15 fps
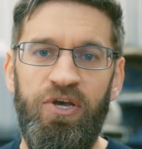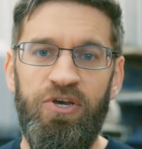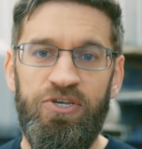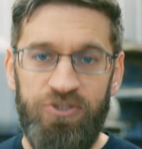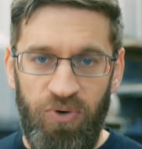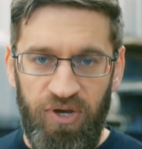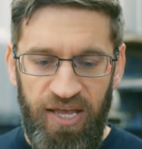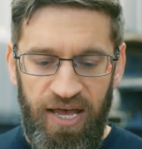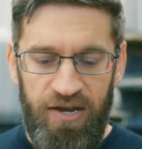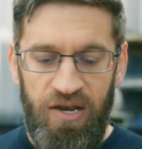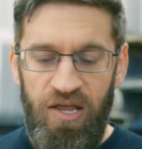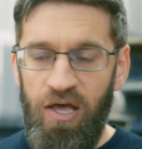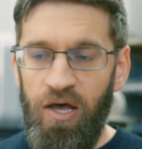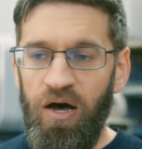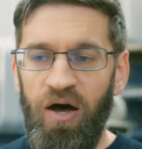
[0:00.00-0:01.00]
So again,
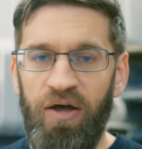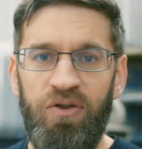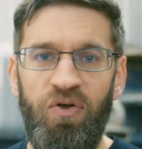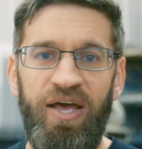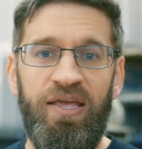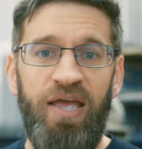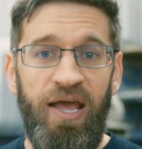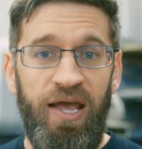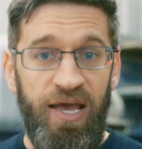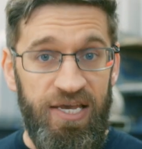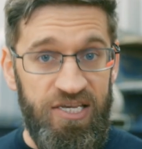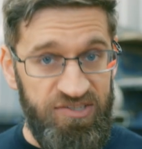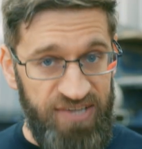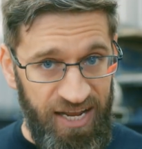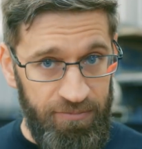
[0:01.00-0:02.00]
unlike a
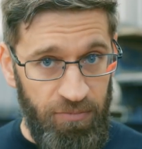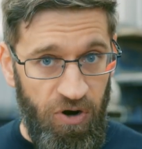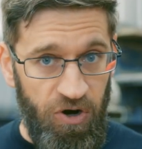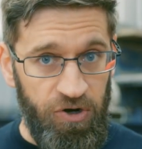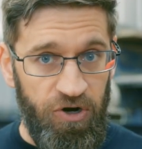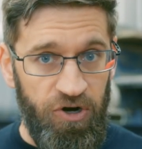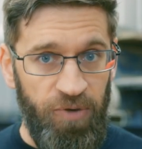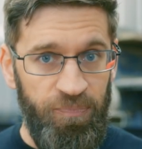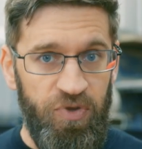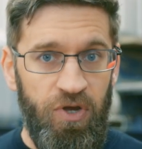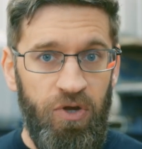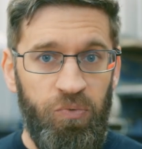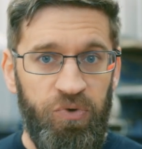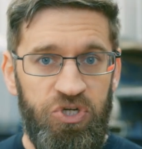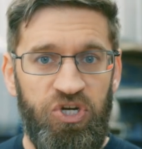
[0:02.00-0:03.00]
stain marker,
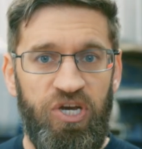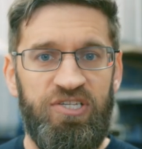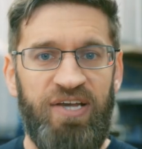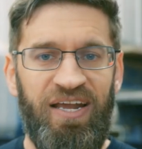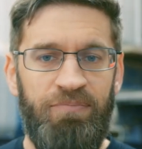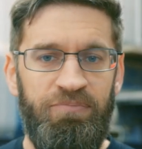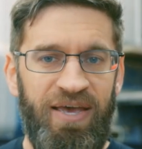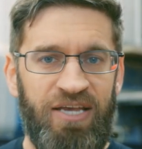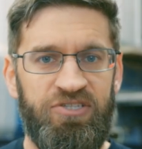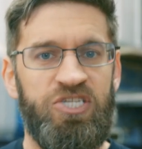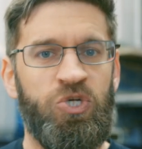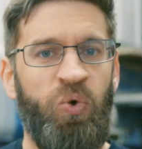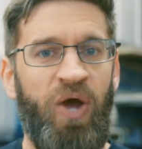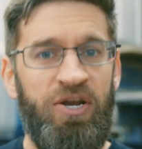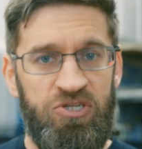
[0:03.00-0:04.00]
which just kind of makes the
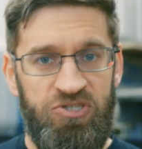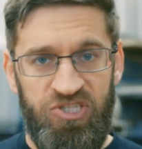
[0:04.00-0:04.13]
scratches